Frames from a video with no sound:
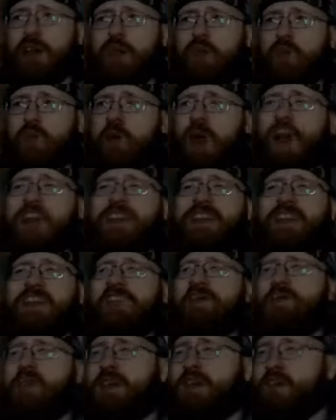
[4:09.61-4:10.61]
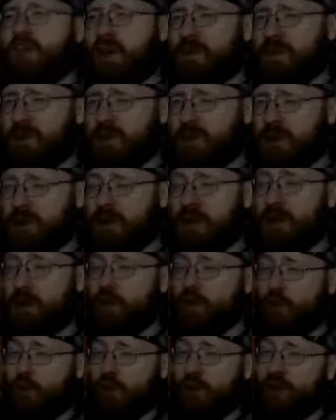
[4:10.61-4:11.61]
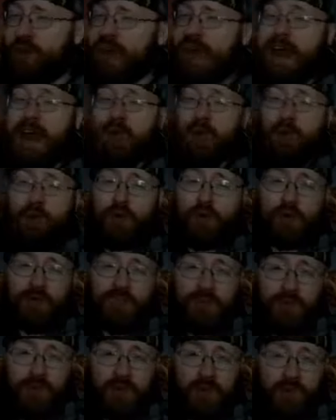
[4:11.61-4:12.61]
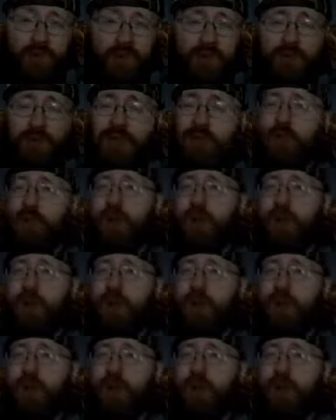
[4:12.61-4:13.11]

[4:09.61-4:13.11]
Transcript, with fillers: Why did you make Simon Belmont look and act more like Simon Belmont?